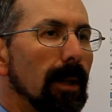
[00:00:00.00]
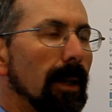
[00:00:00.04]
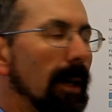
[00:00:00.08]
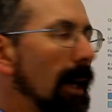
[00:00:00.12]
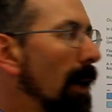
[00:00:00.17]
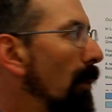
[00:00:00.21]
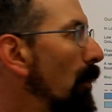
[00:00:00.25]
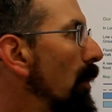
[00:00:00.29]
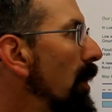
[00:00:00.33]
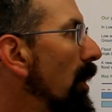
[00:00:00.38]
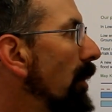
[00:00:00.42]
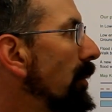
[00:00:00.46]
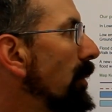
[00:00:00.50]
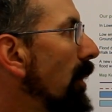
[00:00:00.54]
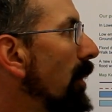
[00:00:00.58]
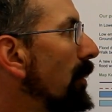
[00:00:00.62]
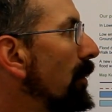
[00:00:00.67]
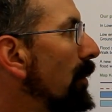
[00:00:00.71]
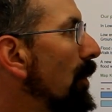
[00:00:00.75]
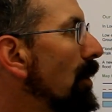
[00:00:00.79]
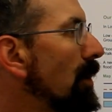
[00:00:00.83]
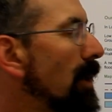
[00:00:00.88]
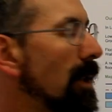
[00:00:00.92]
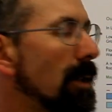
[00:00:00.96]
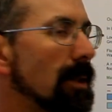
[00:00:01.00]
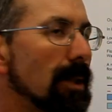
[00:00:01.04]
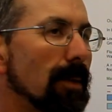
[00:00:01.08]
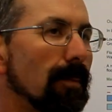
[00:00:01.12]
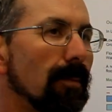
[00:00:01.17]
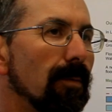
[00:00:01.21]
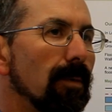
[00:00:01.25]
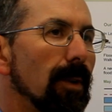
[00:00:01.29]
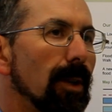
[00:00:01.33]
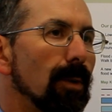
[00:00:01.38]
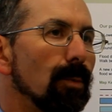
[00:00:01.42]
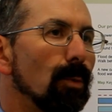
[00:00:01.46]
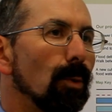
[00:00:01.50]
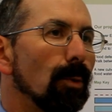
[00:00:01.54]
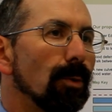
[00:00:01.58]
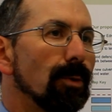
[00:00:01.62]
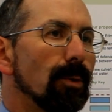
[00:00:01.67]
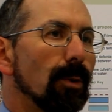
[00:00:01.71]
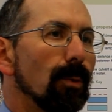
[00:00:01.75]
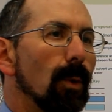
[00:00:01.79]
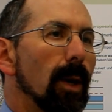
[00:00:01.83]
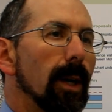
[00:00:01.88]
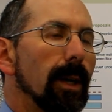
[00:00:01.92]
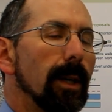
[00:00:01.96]
and we are diverting some
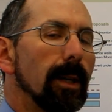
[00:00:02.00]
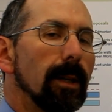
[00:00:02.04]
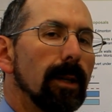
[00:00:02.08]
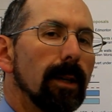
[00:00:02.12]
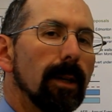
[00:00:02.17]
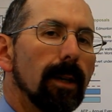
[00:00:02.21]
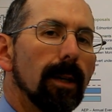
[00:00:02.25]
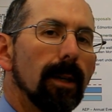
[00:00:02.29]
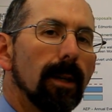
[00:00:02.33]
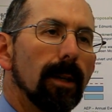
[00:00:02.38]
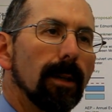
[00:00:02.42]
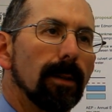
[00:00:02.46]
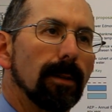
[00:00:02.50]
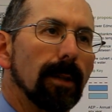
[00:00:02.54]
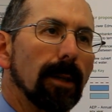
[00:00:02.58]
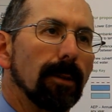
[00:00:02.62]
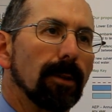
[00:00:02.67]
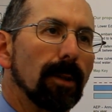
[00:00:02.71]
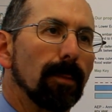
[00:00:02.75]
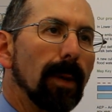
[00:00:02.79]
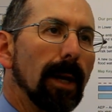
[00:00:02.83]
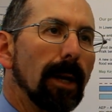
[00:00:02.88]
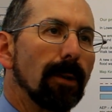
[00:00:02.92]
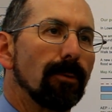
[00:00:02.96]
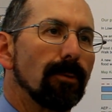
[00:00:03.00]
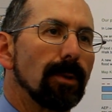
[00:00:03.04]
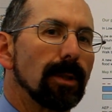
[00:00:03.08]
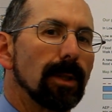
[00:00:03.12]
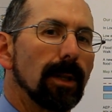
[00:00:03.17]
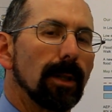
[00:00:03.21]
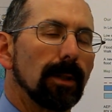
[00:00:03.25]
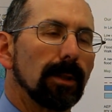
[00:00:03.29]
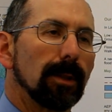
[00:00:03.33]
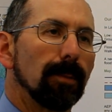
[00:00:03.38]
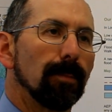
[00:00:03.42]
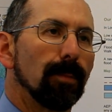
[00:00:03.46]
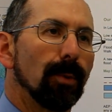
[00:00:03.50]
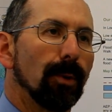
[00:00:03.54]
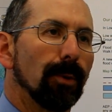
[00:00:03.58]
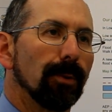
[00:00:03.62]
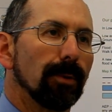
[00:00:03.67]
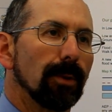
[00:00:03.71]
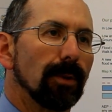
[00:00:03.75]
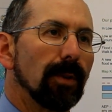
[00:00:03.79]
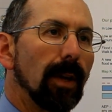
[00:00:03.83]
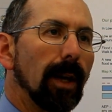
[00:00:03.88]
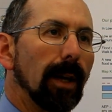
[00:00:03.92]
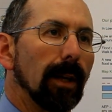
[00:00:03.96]
floodwater away down the boundary ditch in
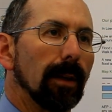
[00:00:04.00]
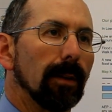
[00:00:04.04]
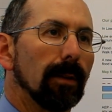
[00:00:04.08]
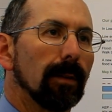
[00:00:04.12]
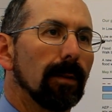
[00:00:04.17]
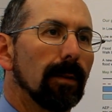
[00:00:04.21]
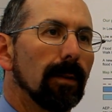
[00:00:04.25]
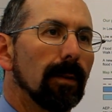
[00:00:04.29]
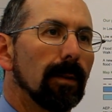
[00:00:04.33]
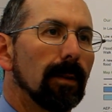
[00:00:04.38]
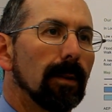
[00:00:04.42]
Ponder's End,